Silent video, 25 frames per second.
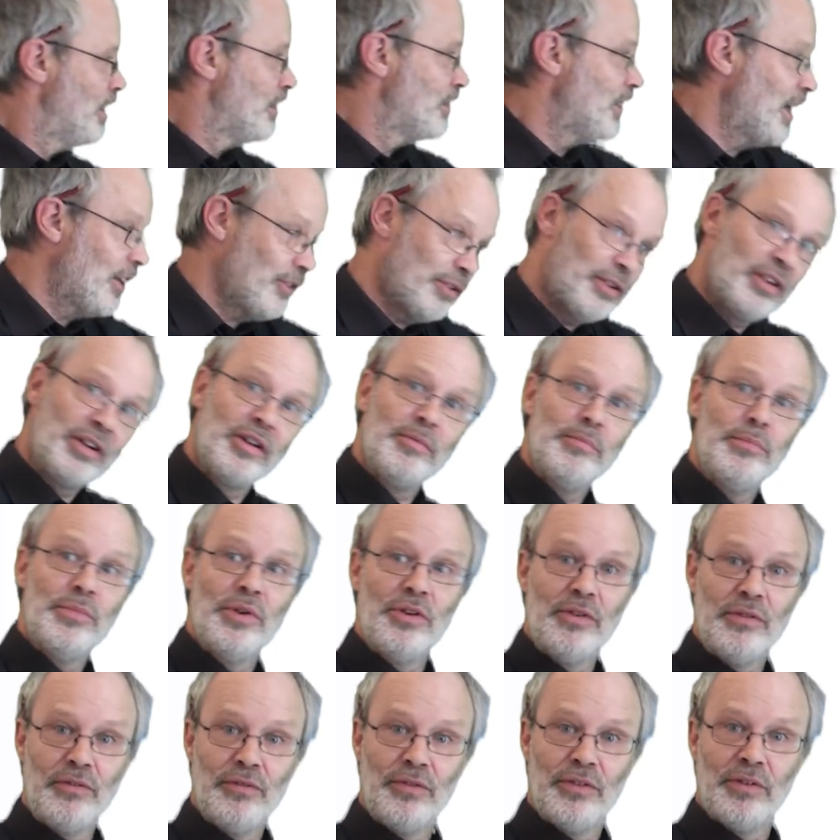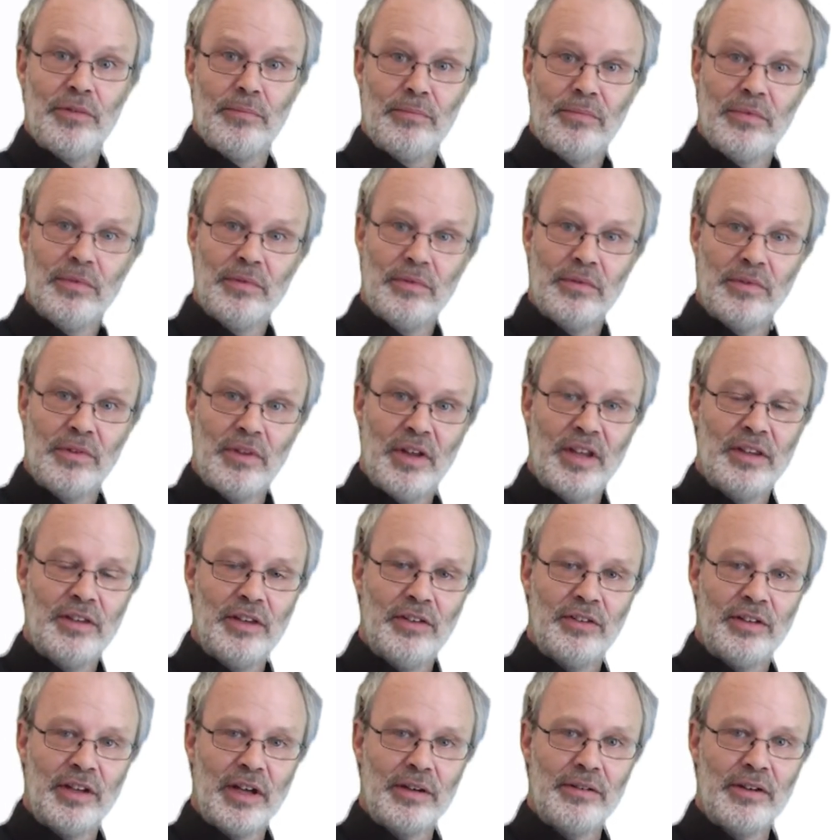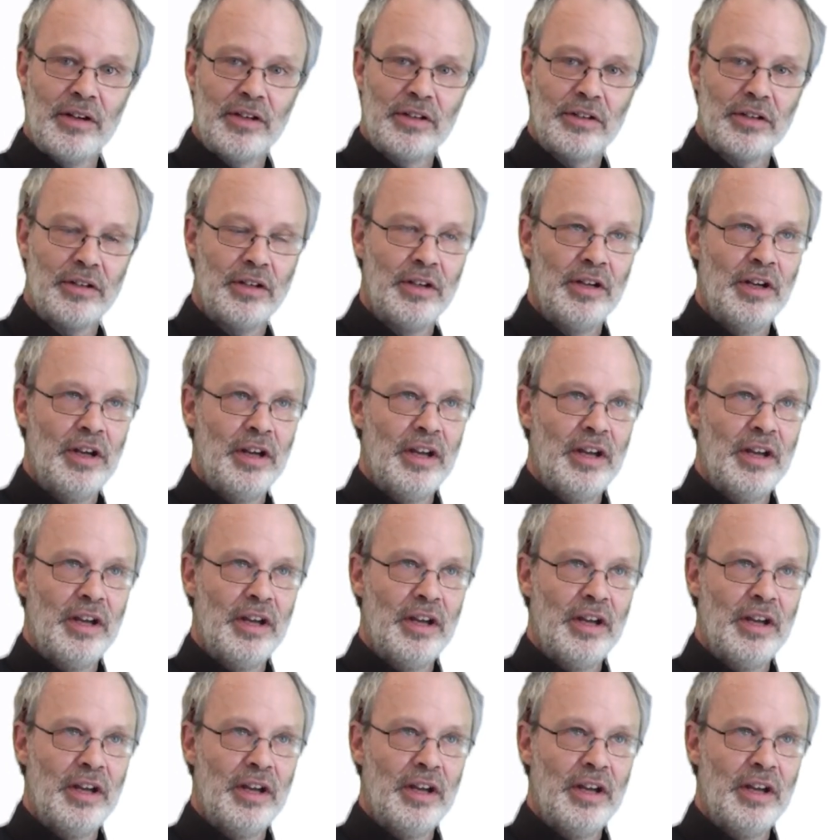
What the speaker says: That's going to move them in this direction.